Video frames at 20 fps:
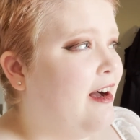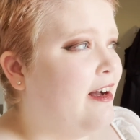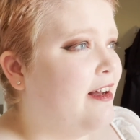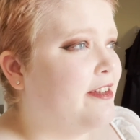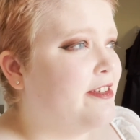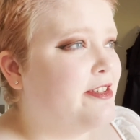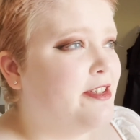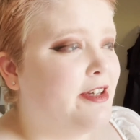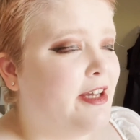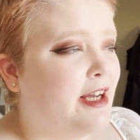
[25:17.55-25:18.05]

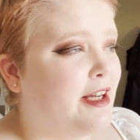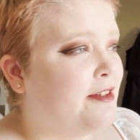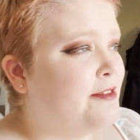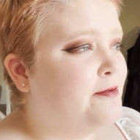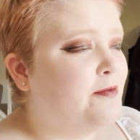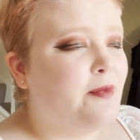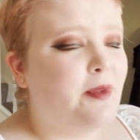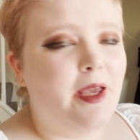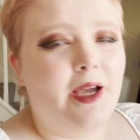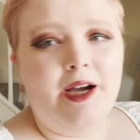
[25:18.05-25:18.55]
So yeah,
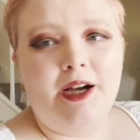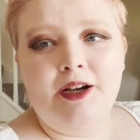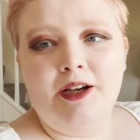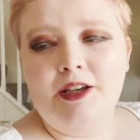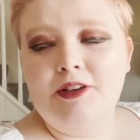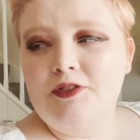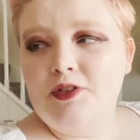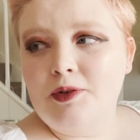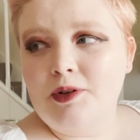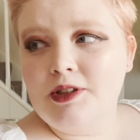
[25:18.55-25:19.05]

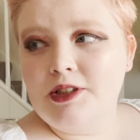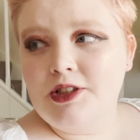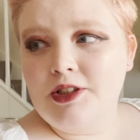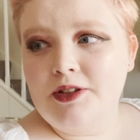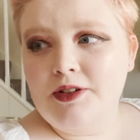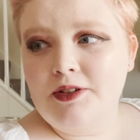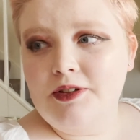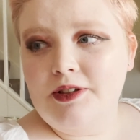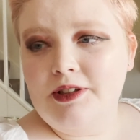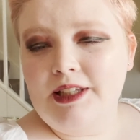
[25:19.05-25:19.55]
if you want
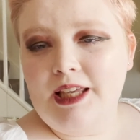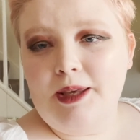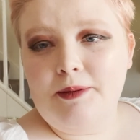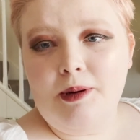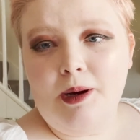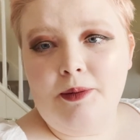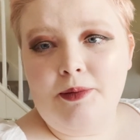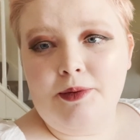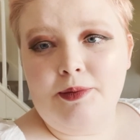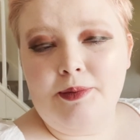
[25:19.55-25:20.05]
to keep
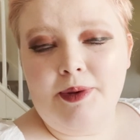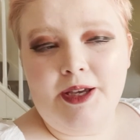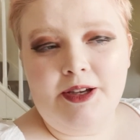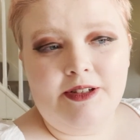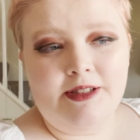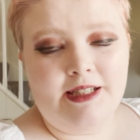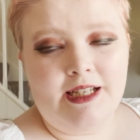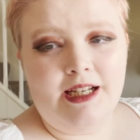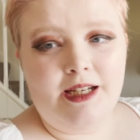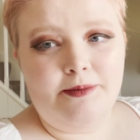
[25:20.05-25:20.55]
up with me on
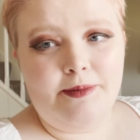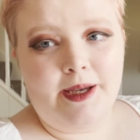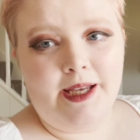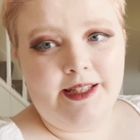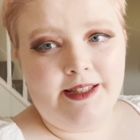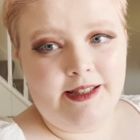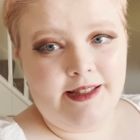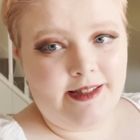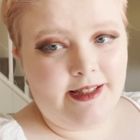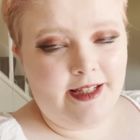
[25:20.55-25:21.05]
a daily
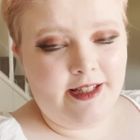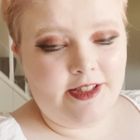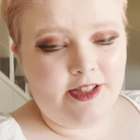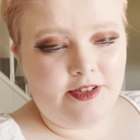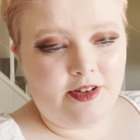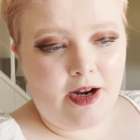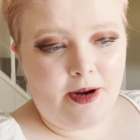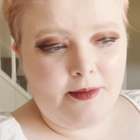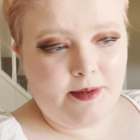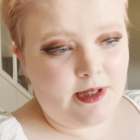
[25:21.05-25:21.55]
basis,
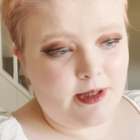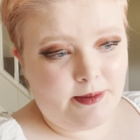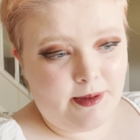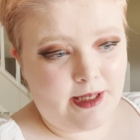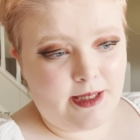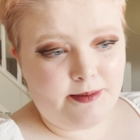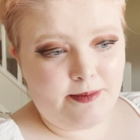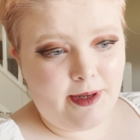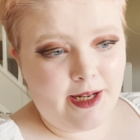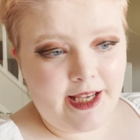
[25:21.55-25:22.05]
Instagram is the
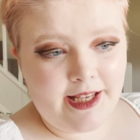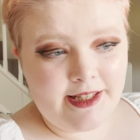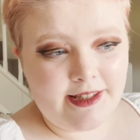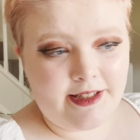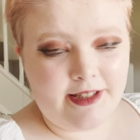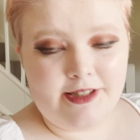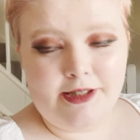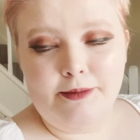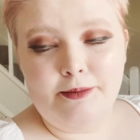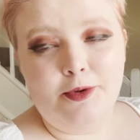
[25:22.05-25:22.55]
best place
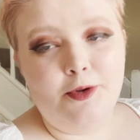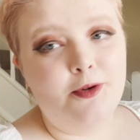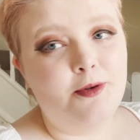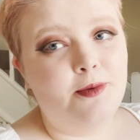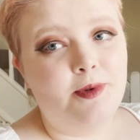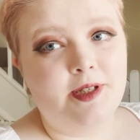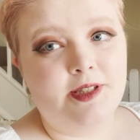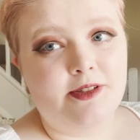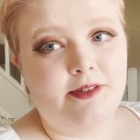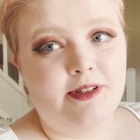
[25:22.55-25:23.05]
because I'm
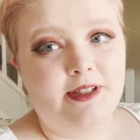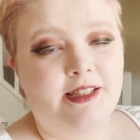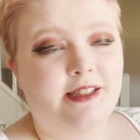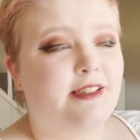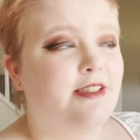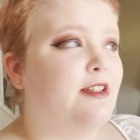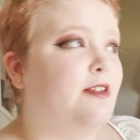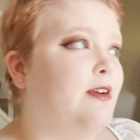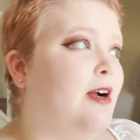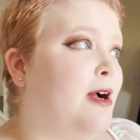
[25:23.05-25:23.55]
always on
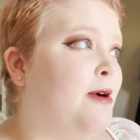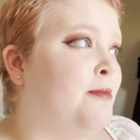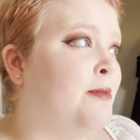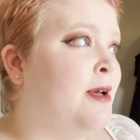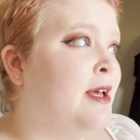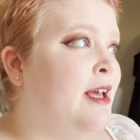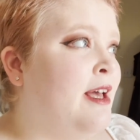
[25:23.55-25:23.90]
Instagram.